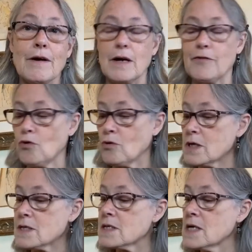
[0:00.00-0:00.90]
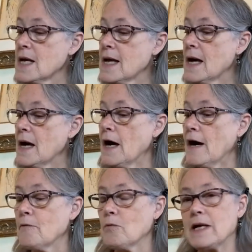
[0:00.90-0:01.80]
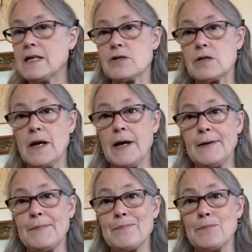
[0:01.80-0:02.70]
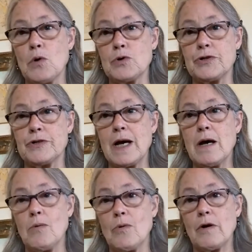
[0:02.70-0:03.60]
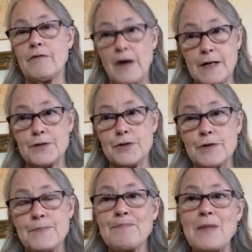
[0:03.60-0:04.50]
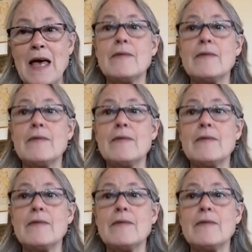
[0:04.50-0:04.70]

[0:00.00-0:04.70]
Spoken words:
of course, when it's Moderna or Pfizer. And